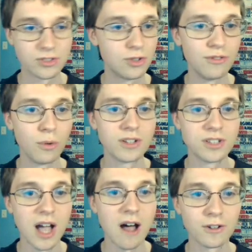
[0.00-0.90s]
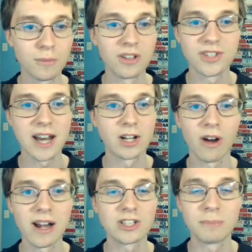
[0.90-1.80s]
to the Voice of College Football. Has had a
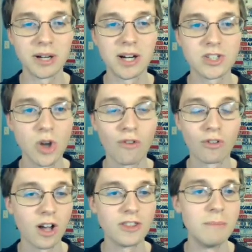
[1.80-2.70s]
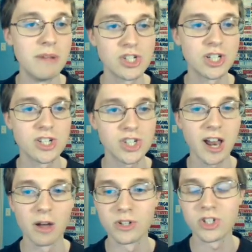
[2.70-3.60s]
great experience over on the Michigan
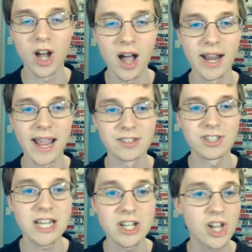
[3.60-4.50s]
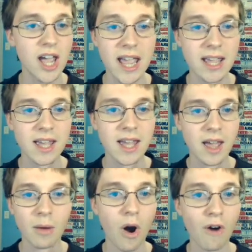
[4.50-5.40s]
channel with John and TJ
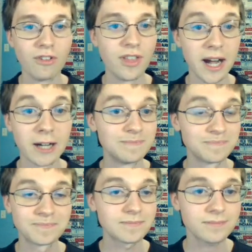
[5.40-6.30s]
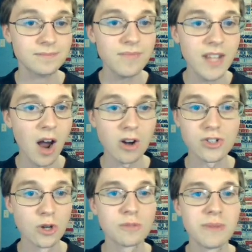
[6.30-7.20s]
over there. Our
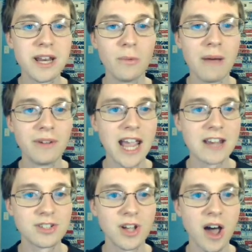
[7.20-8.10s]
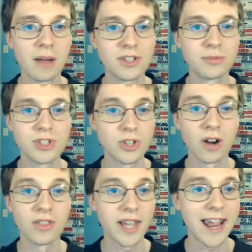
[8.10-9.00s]
social media and web engagement has gone up since we
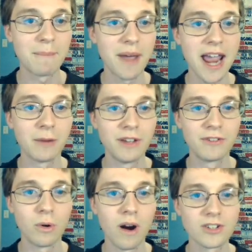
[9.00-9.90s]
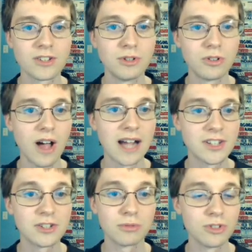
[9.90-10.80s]
started the campaign, and we have acquired some new clients
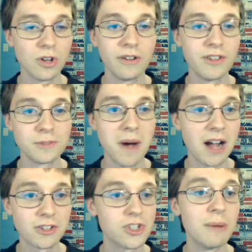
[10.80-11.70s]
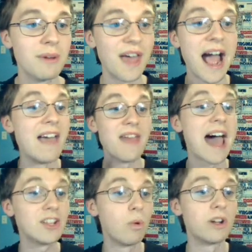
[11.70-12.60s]
as a result of this sponsorship. And that
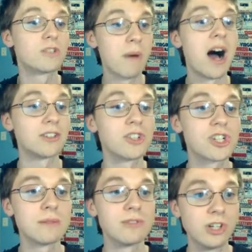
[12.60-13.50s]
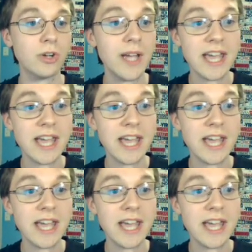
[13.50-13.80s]
is what sponsorships do.